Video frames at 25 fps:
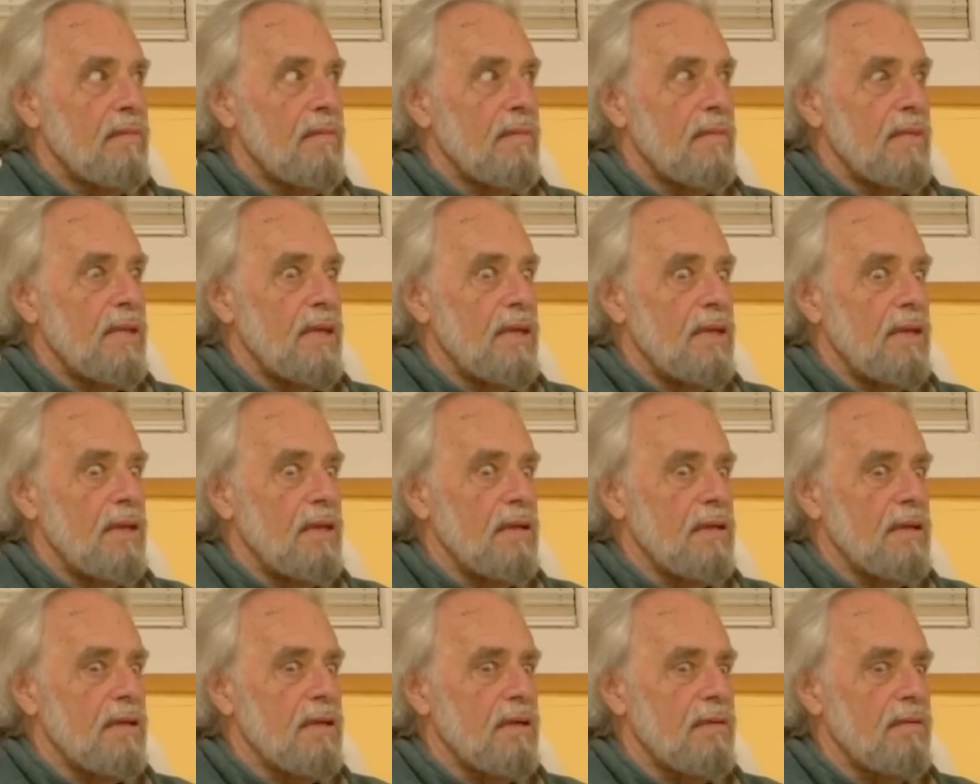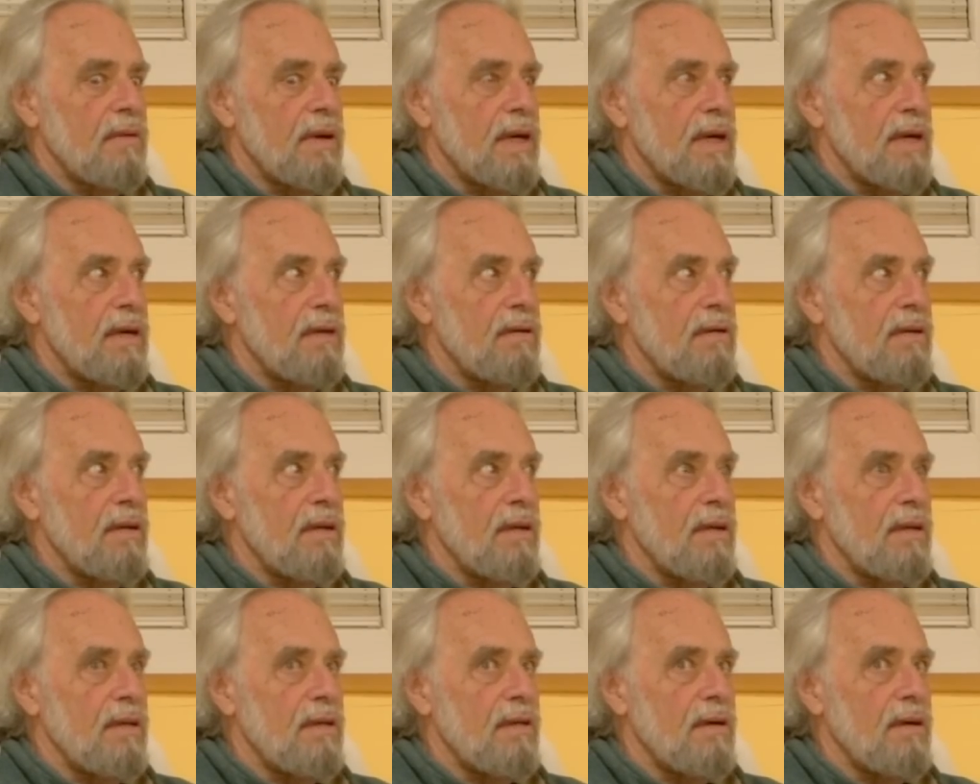He looked around
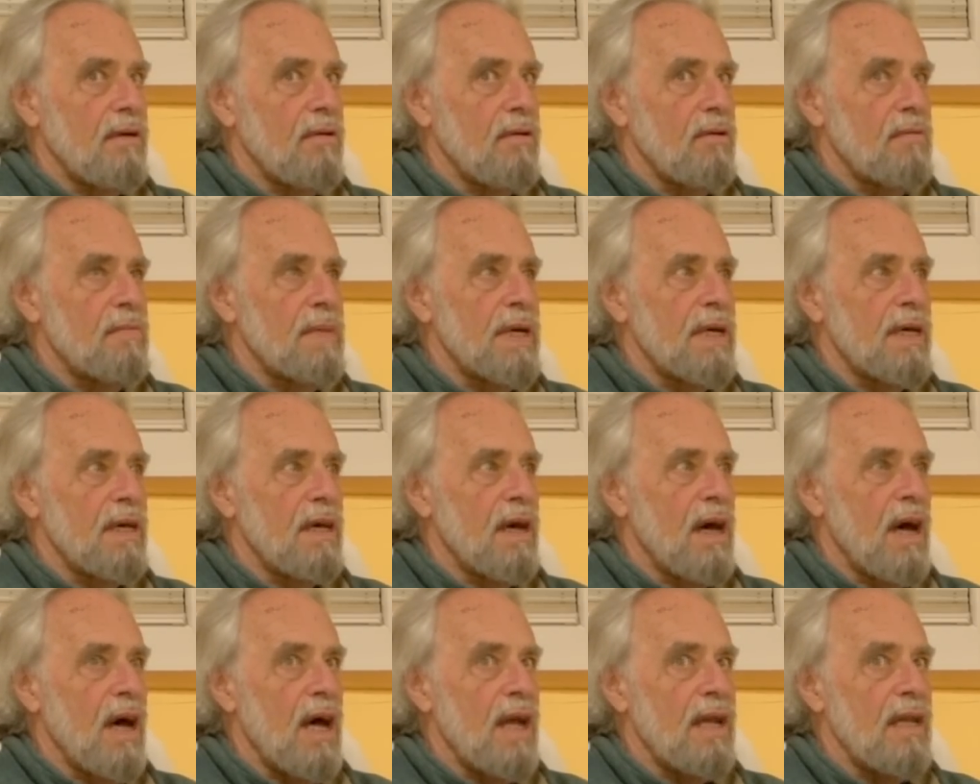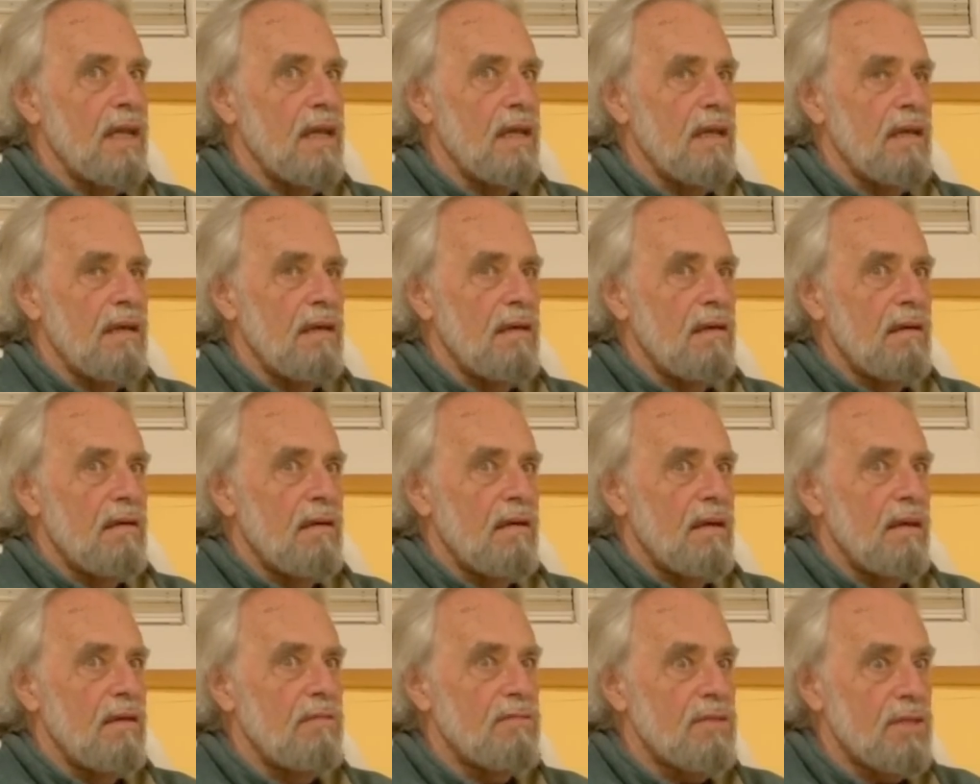and he thought, oh my God.
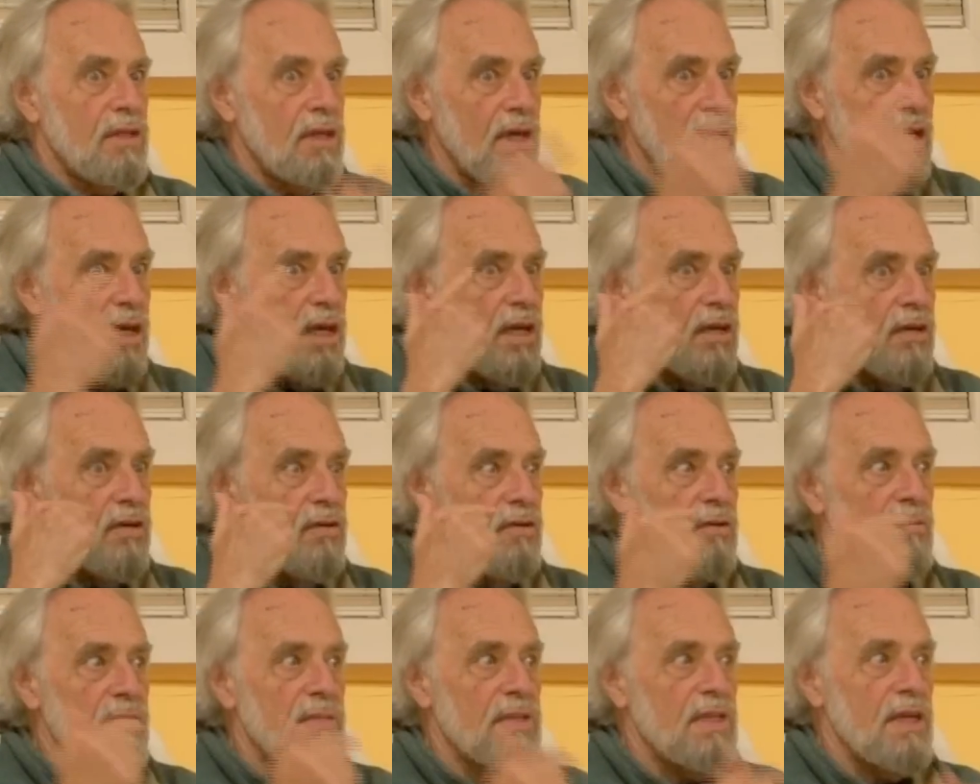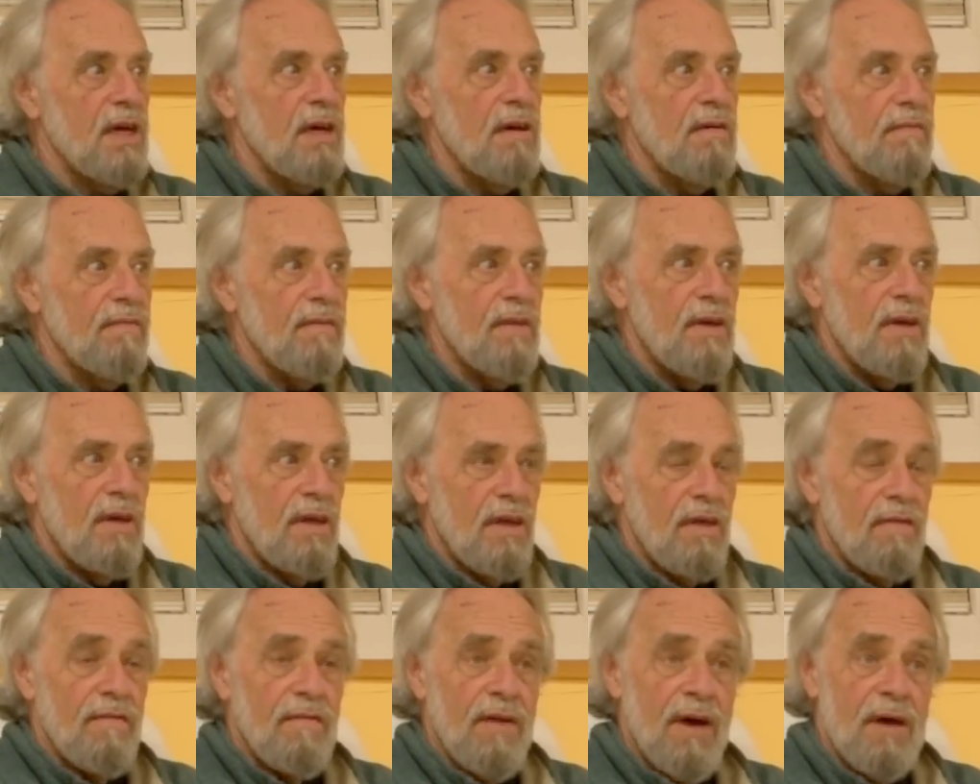He was thinking to himself,
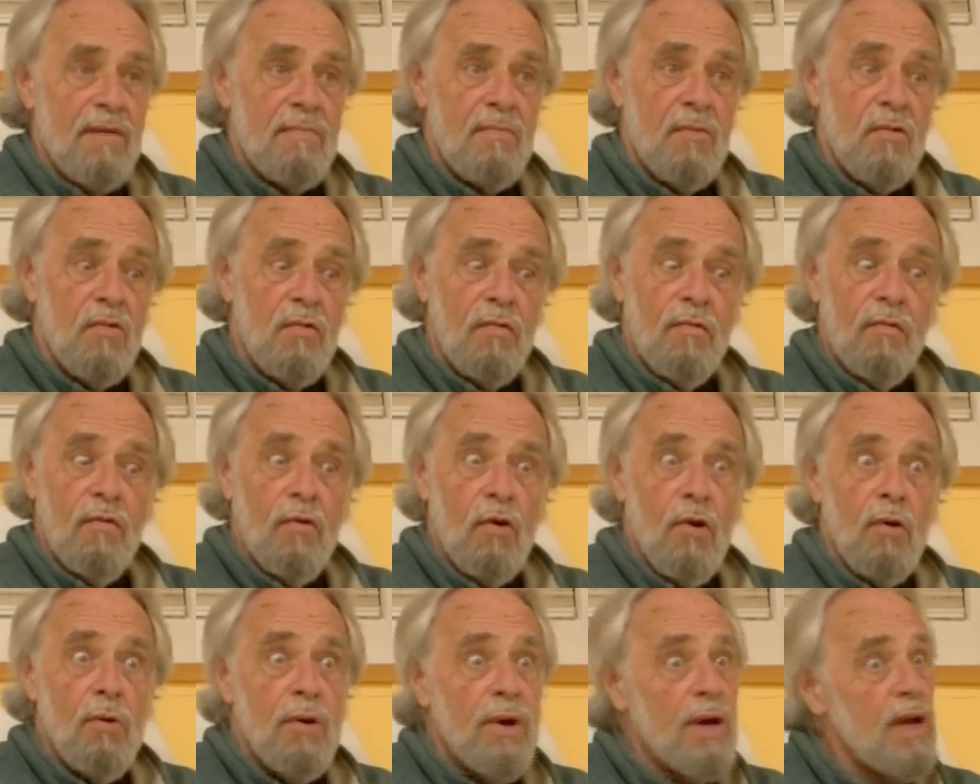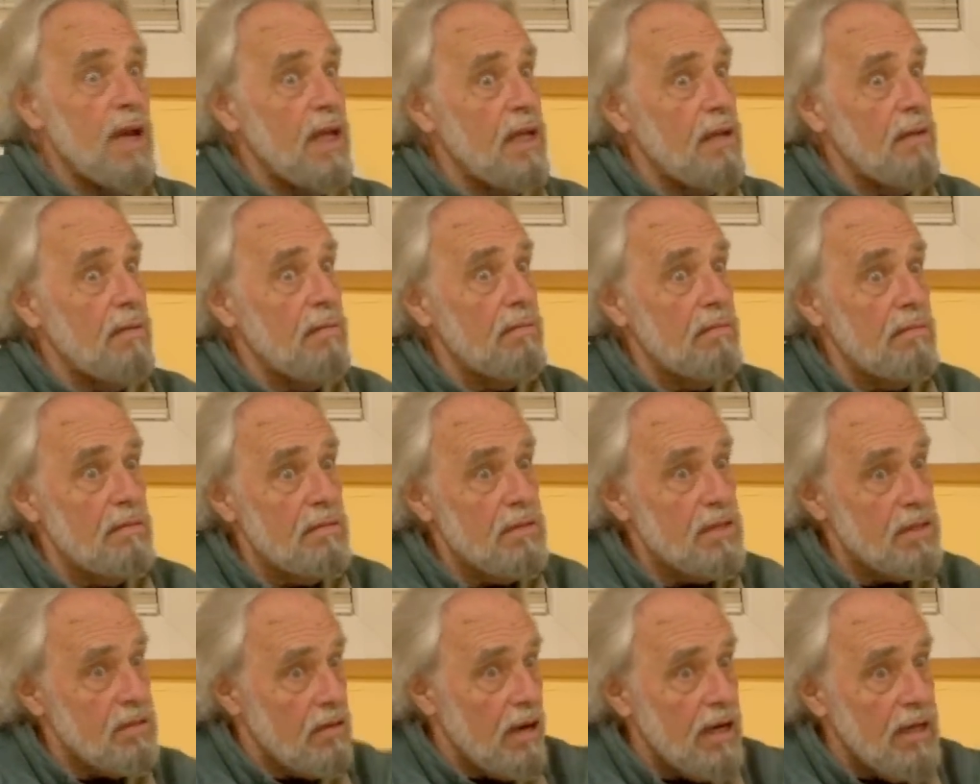if I move forward, he'll
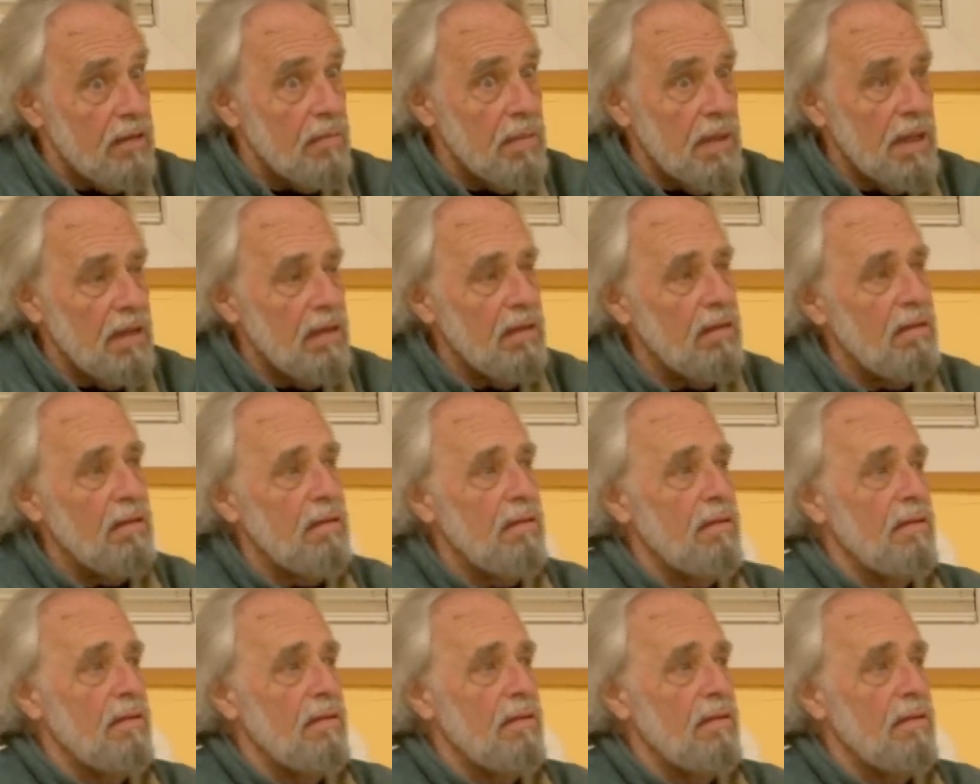strike me.